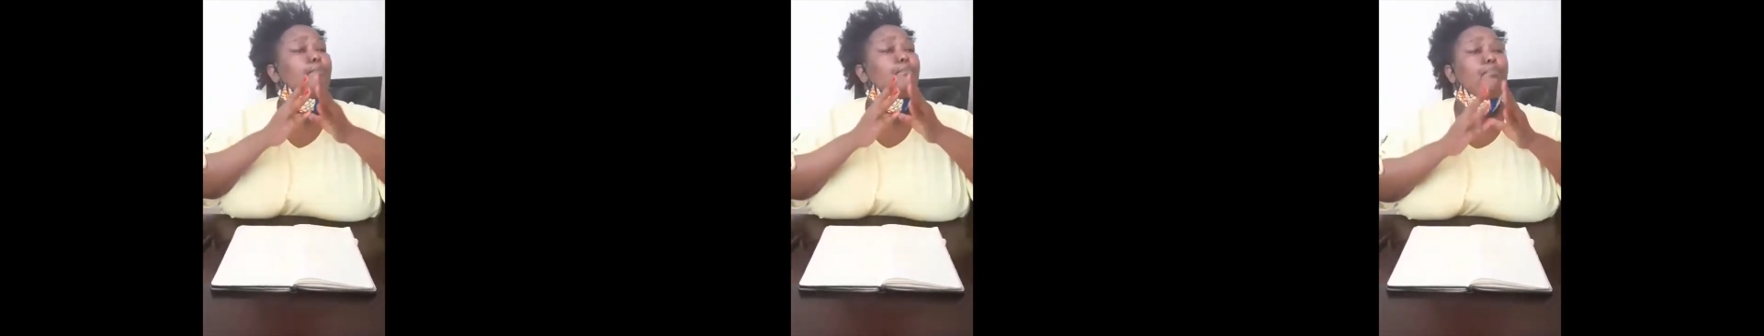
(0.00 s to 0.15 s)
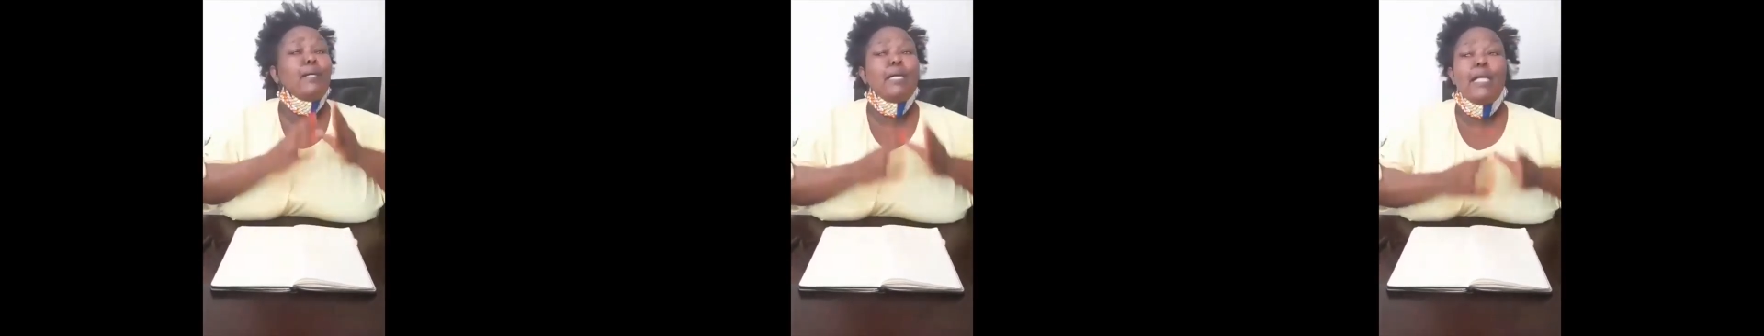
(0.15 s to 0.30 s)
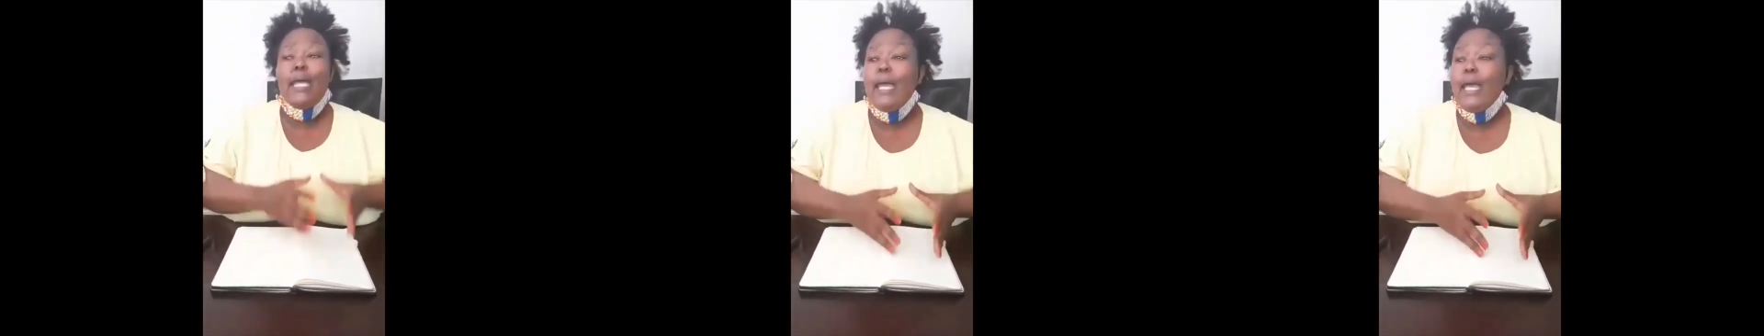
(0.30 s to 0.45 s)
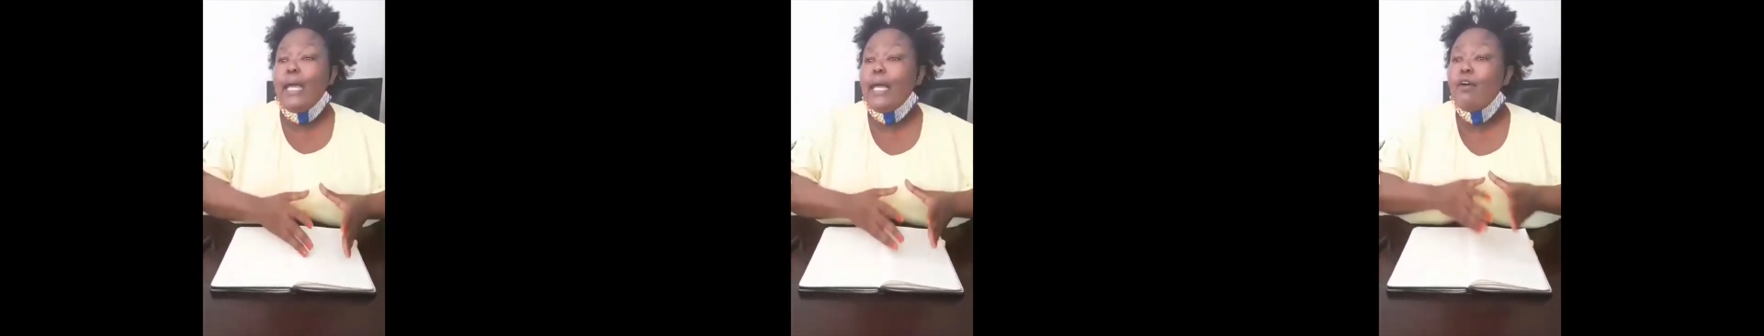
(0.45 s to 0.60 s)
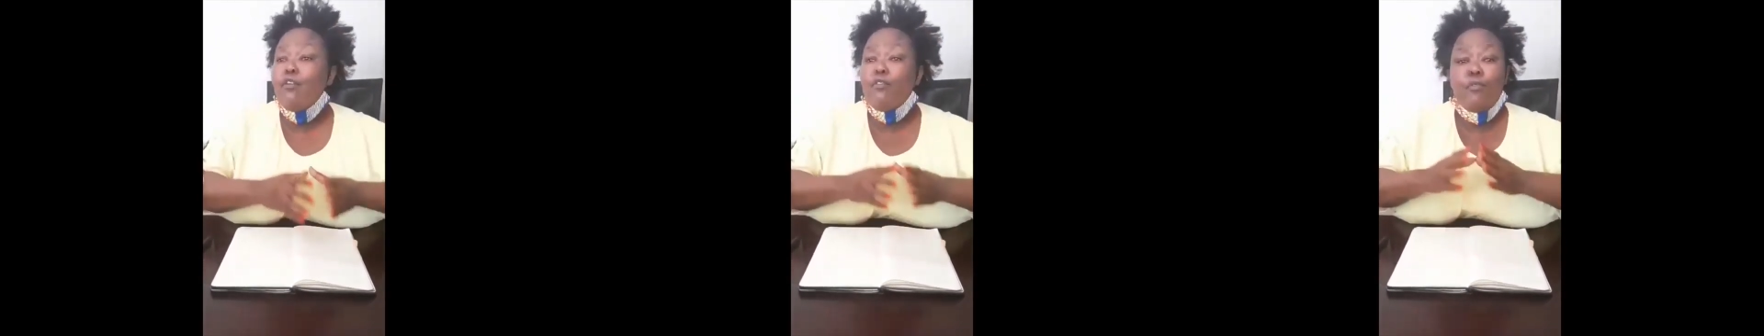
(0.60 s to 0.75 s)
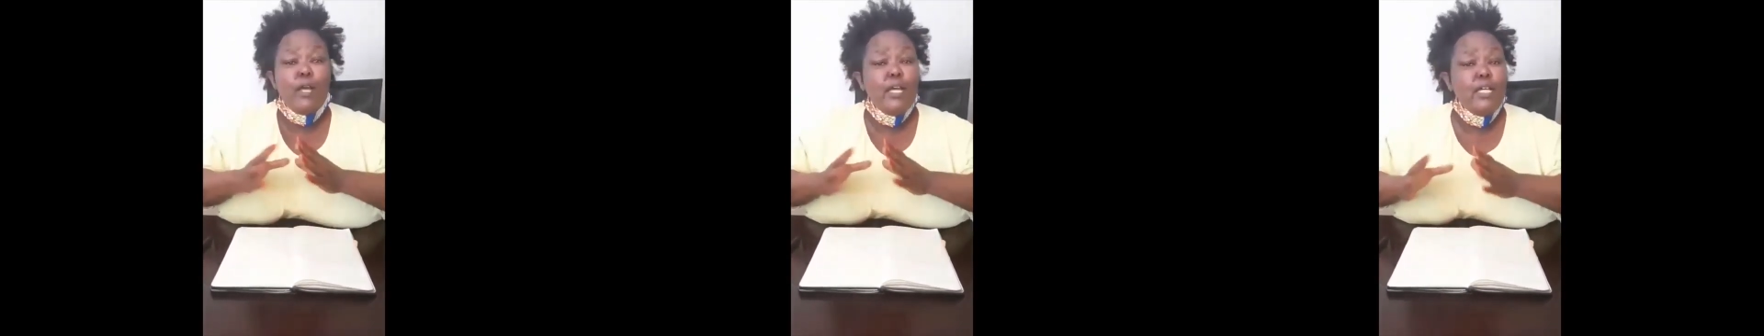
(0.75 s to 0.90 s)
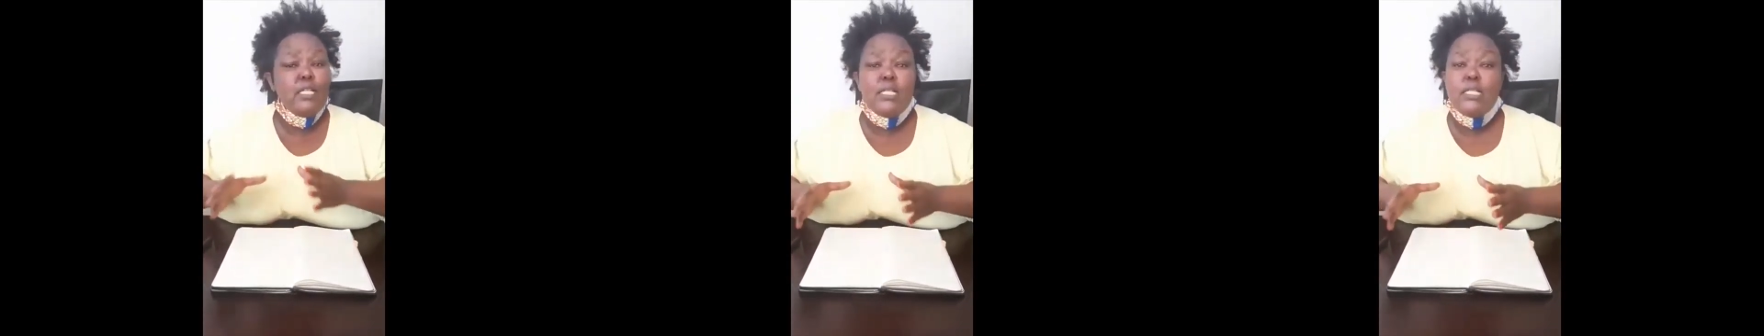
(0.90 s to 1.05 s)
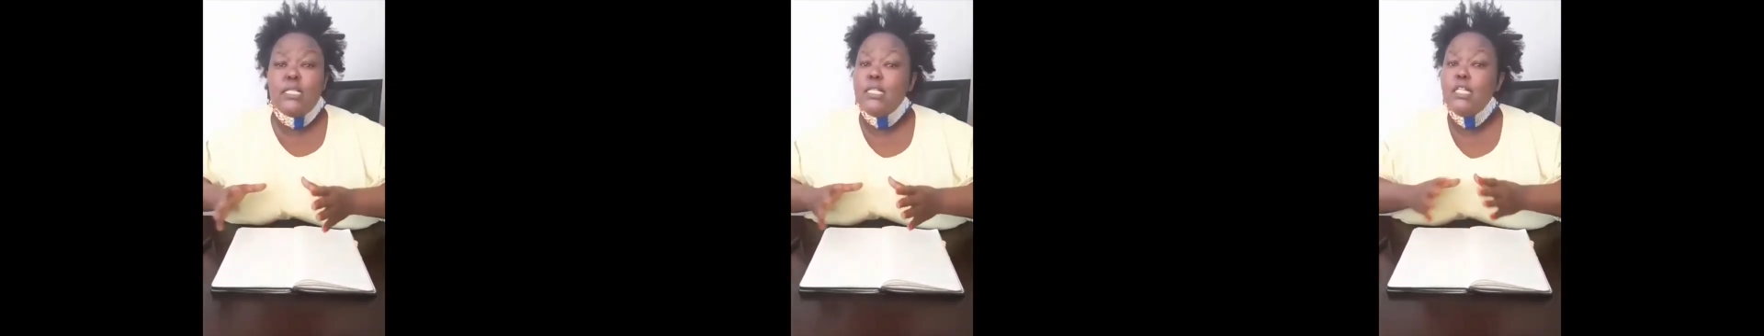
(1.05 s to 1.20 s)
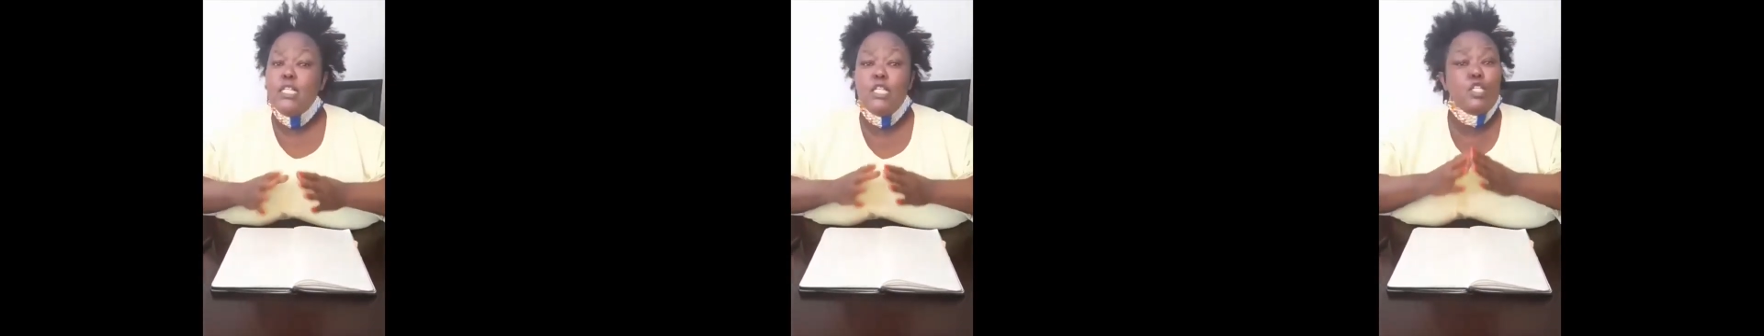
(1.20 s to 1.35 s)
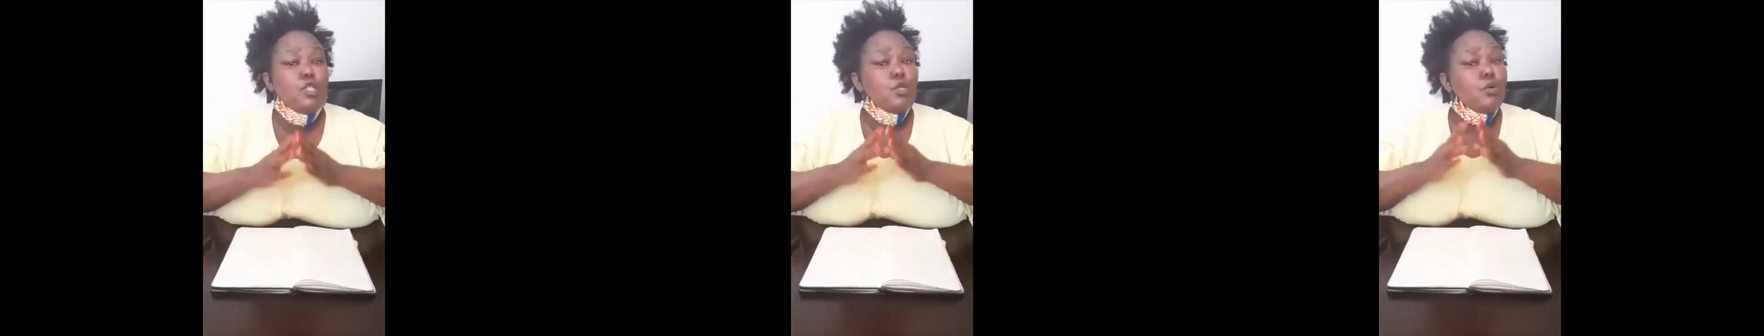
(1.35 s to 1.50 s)
black
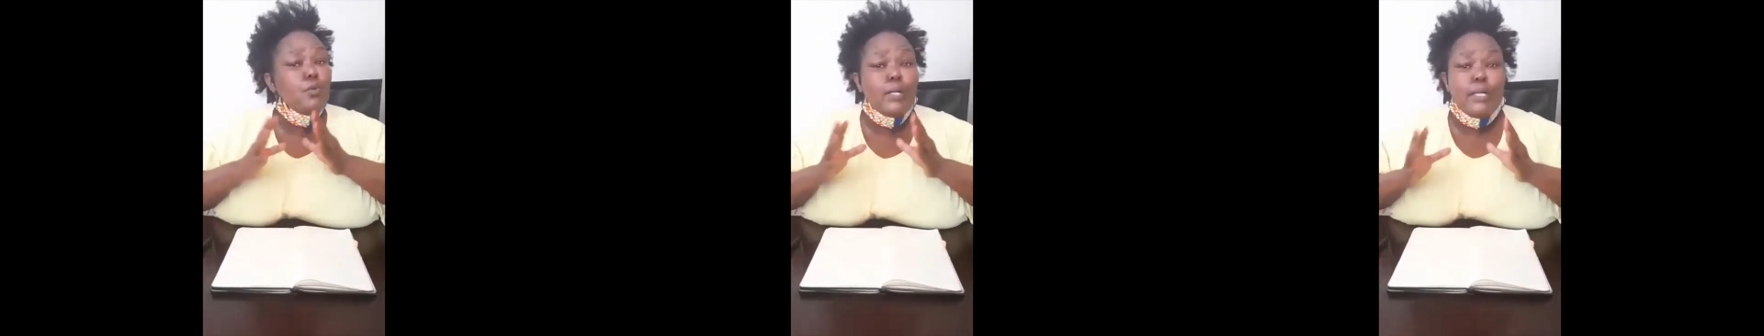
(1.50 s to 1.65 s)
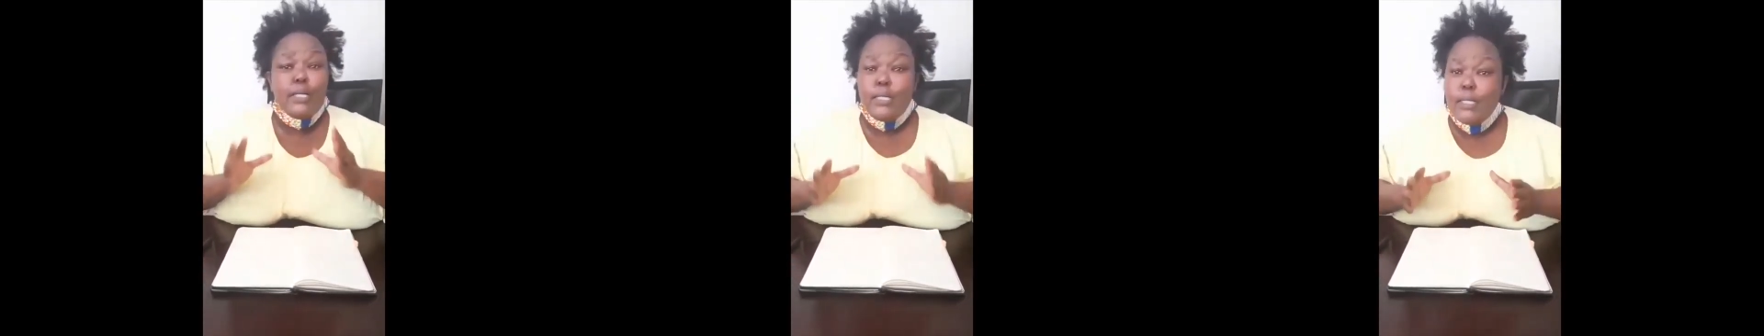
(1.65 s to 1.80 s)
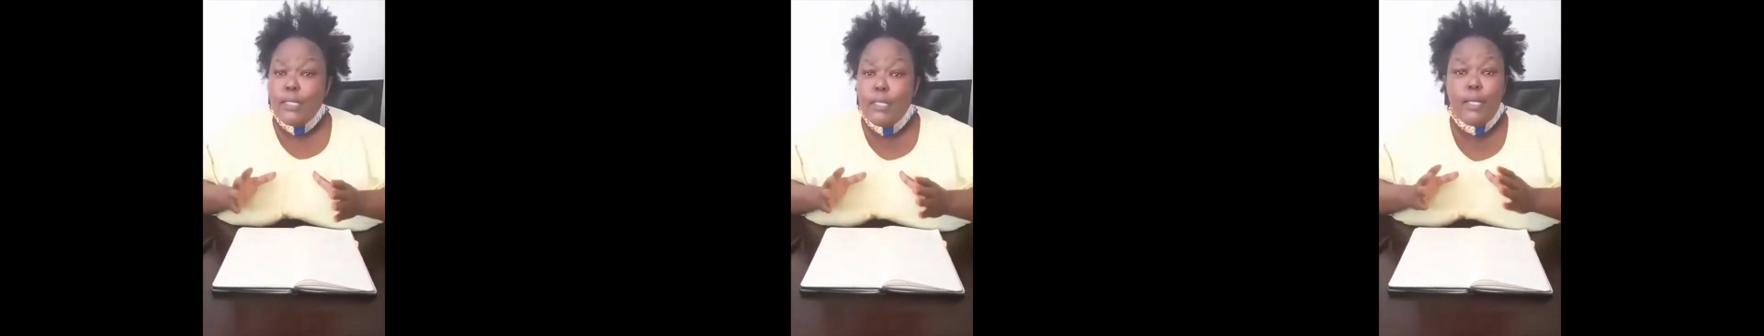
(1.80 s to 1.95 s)
races or